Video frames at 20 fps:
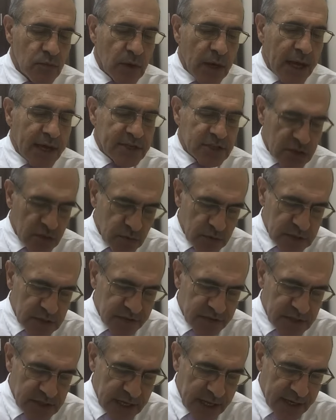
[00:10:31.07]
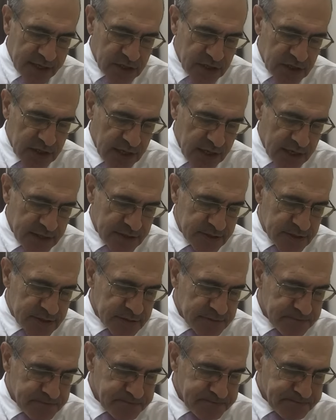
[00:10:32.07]
Action, whatever the action
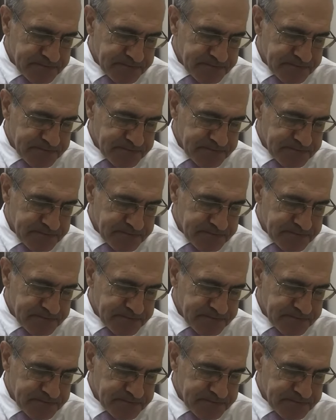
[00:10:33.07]
is.